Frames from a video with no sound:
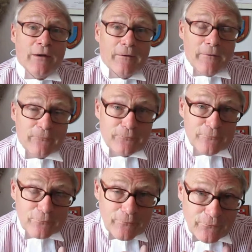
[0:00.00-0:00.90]
uh,
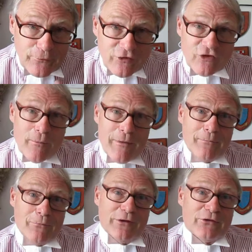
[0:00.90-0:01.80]
refresh our
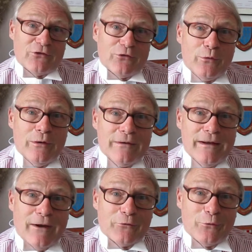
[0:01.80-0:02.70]
memory as to
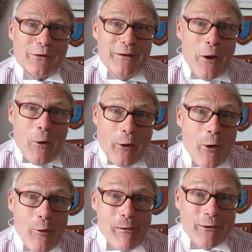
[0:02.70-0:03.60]
how to uh,
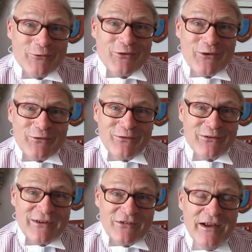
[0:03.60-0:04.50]
go about certain
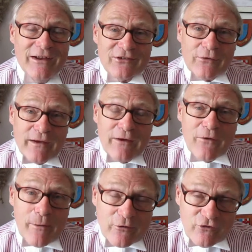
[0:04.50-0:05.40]
things. So thank you
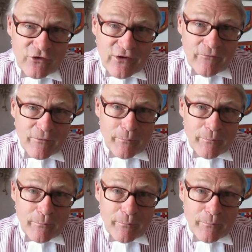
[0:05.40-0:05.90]
very much to David